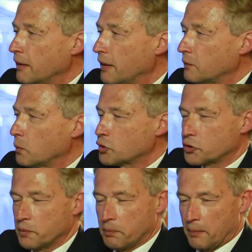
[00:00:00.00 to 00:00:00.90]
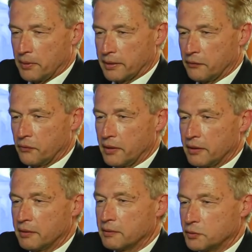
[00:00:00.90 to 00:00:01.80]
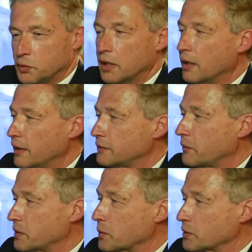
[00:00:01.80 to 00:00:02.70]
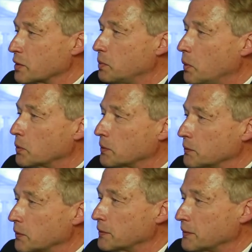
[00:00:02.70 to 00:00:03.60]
and watch the public if they realize that this was a quote or not.